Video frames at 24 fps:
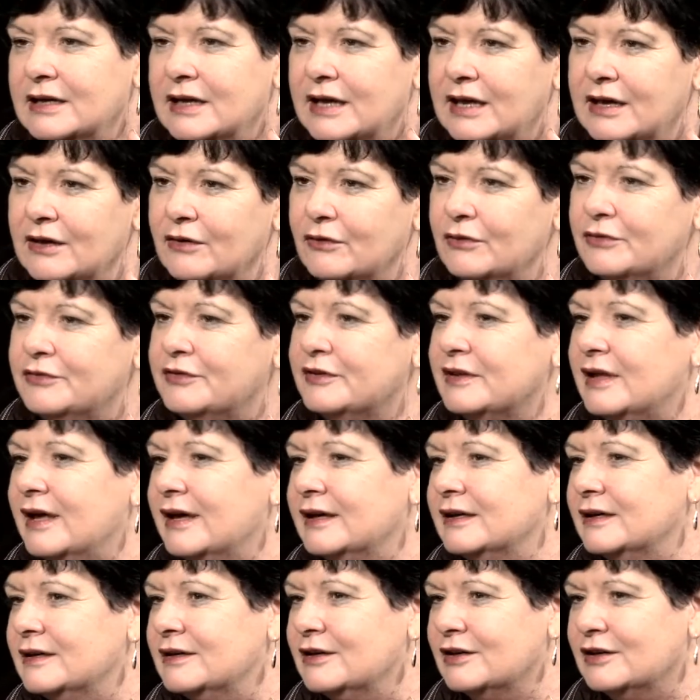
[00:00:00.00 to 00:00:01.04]
health,
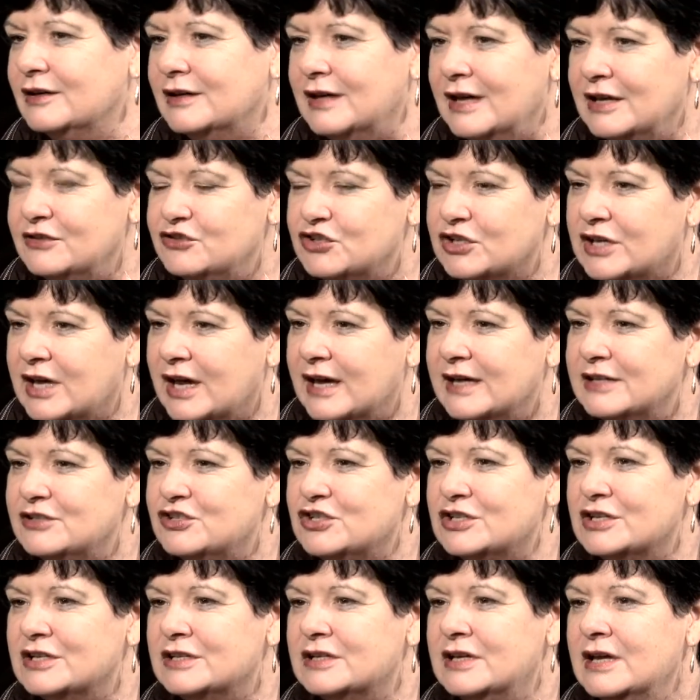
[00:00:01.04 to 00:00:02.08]
like
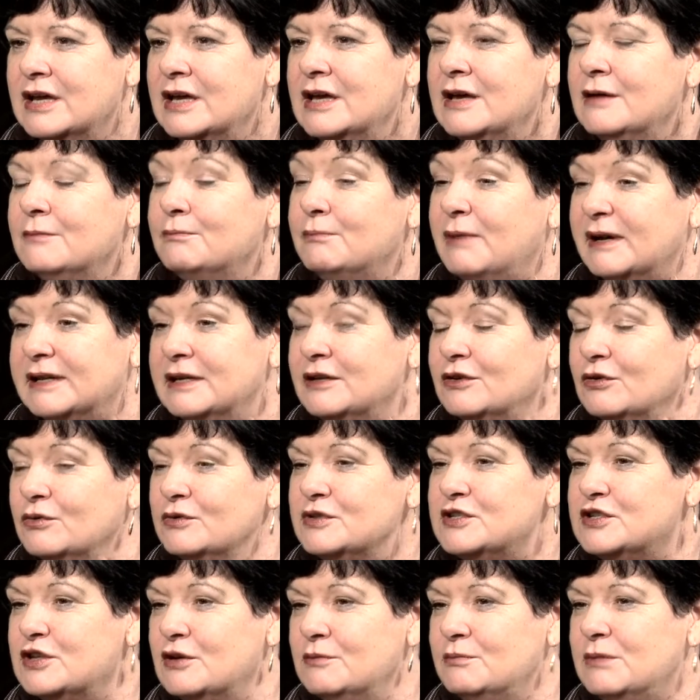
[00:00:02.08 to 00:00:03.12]
education, but it
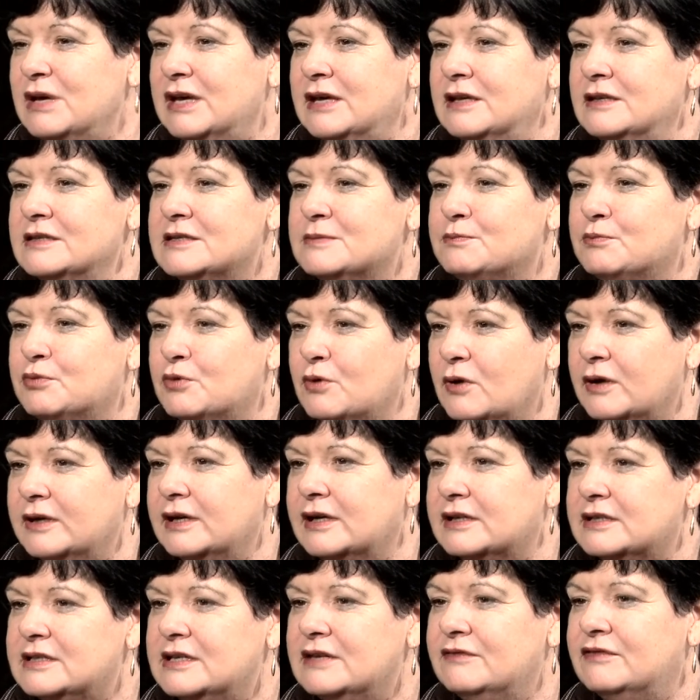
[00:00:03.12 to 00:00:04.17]
also means
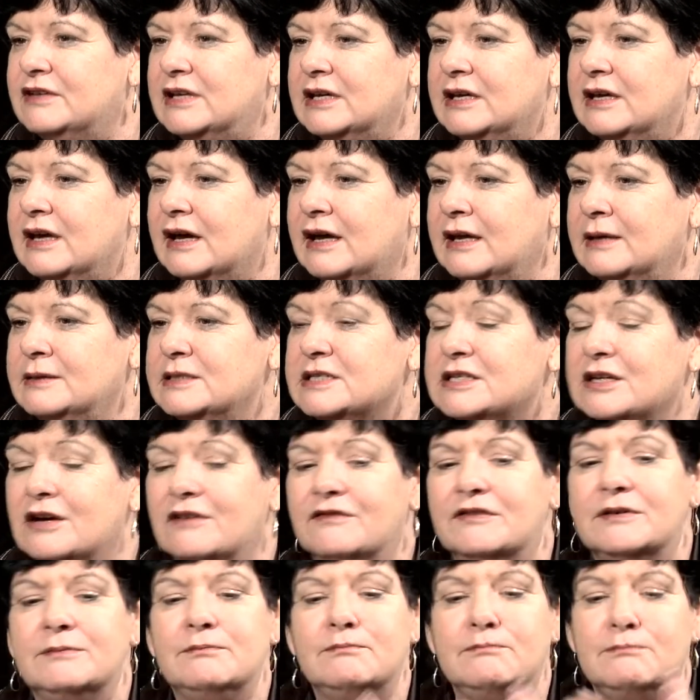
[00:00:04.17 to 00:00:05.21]
productivity gains
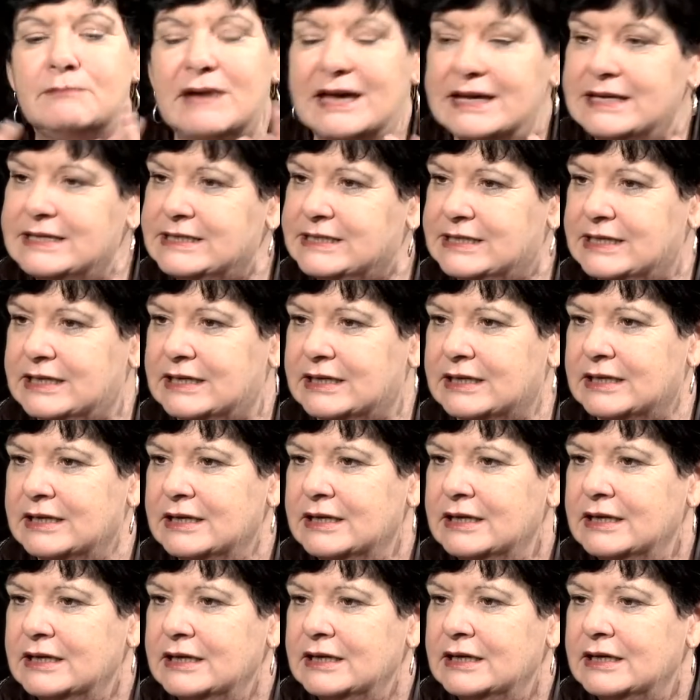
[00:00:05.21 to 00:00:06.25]
of amazing
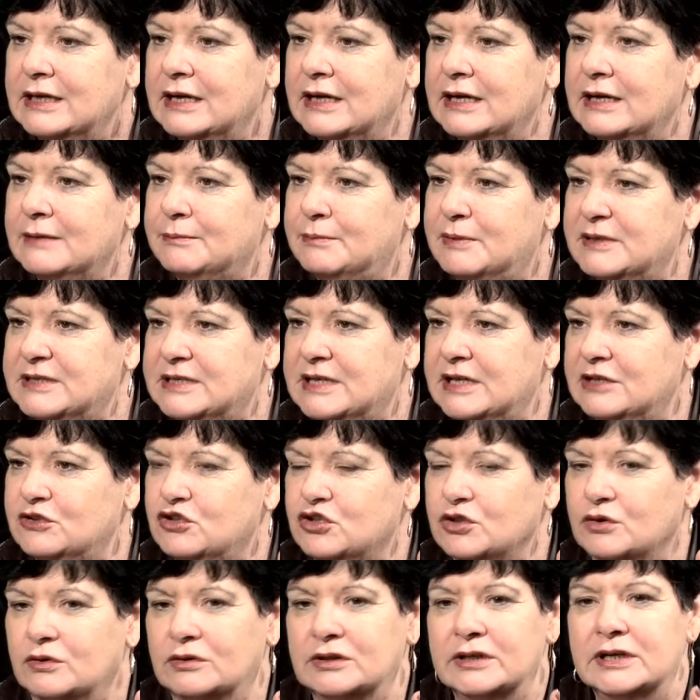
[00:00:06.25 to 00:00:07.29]

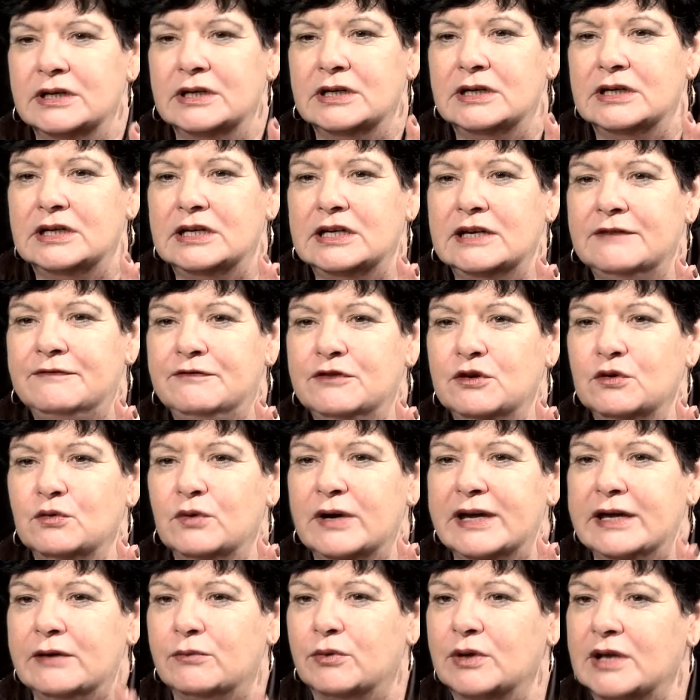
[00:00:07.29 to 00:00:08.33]
potential. If you
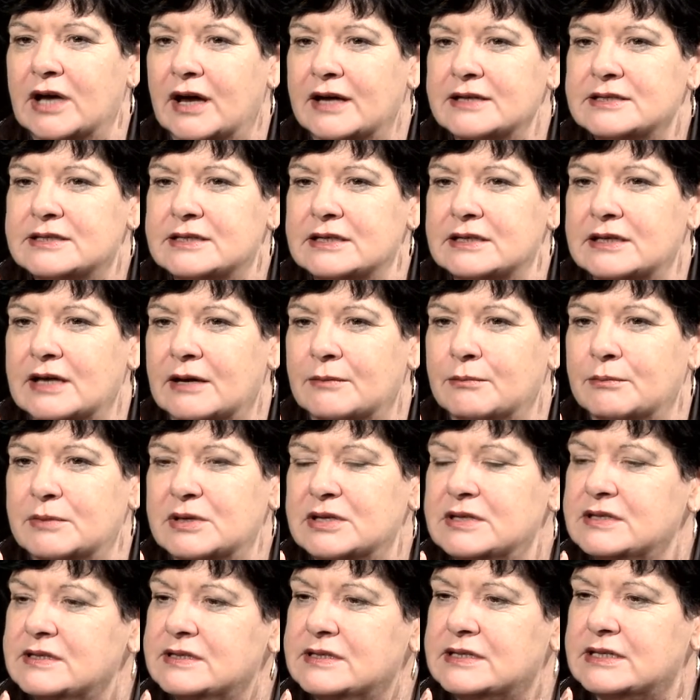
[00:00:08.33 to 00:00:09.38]
equalise the
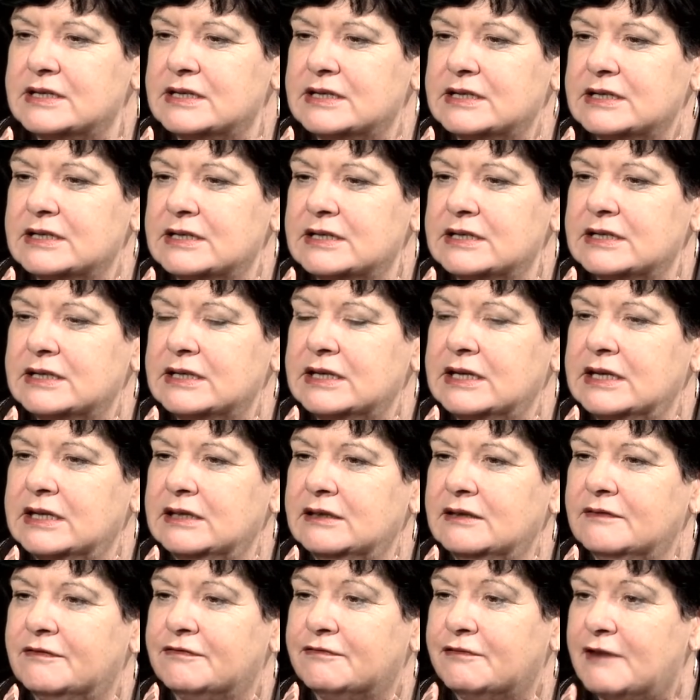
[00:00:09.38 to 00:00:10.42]
numbers
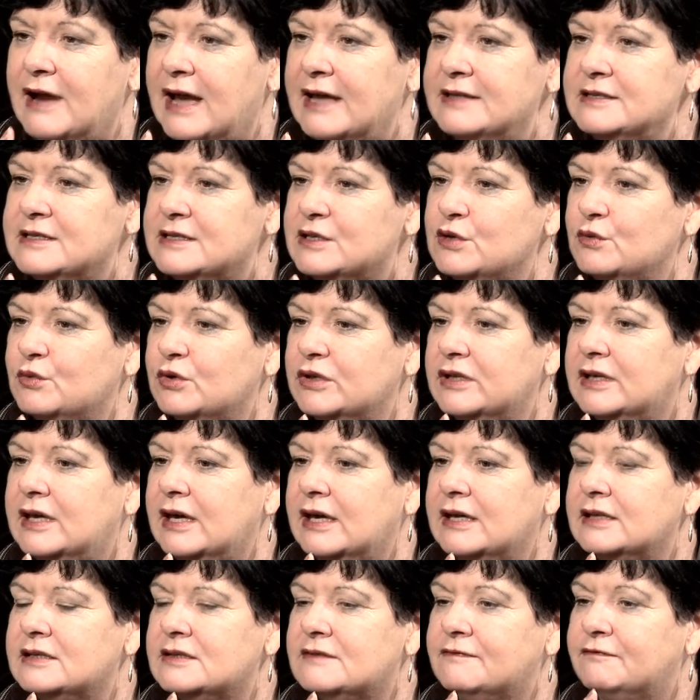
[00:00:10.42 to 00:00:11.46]
in France, you would
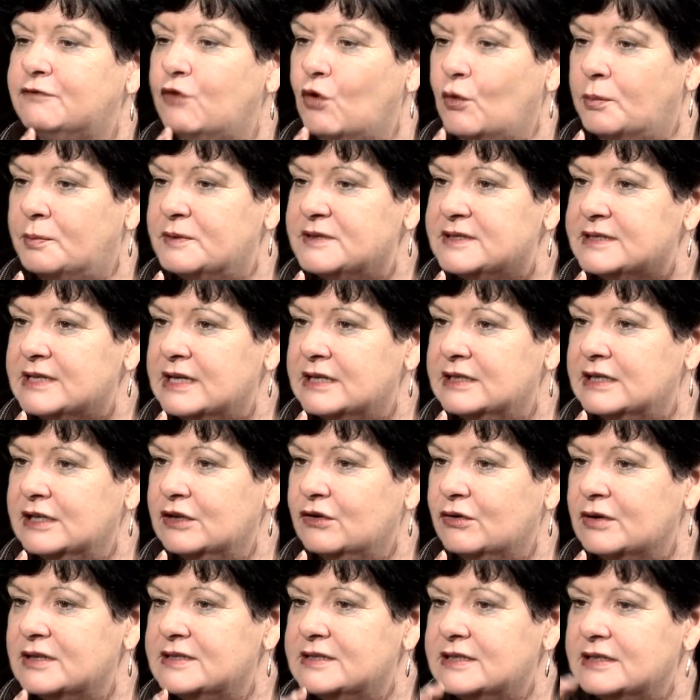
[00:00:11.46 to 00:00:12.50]
get 4%
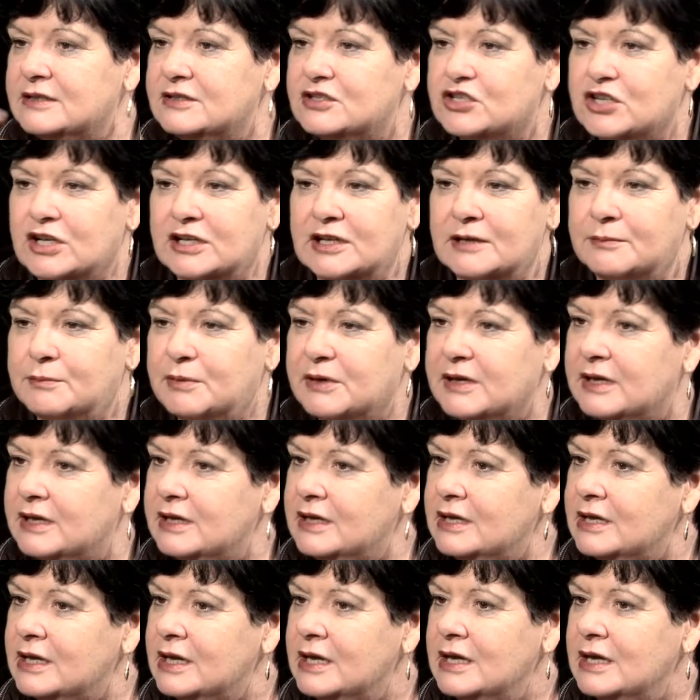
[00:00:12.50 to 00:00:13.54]
increase in GDP.